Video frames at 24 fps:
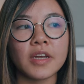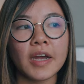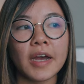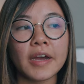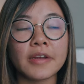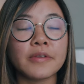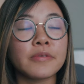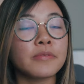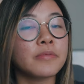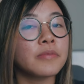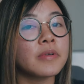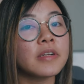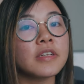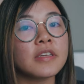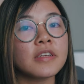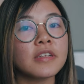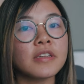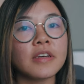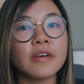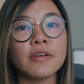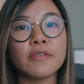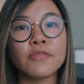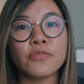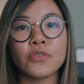I hadn't ridden
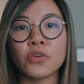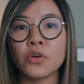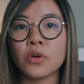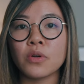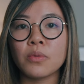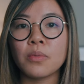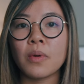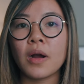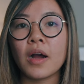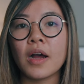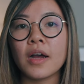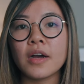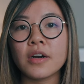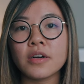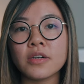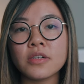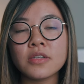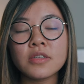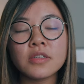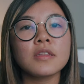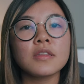it for a while.